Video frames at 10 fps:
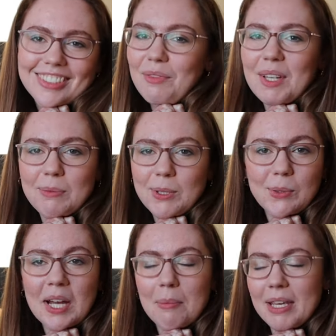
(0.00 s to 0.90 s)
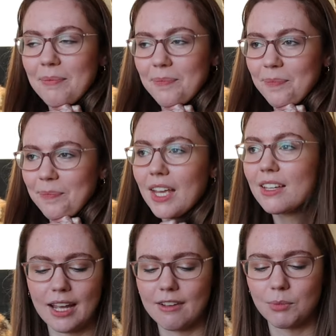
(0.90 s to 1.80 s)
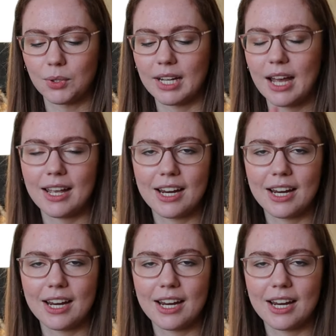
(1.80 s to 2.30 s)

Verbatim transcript: She makes me so happy. I have more cat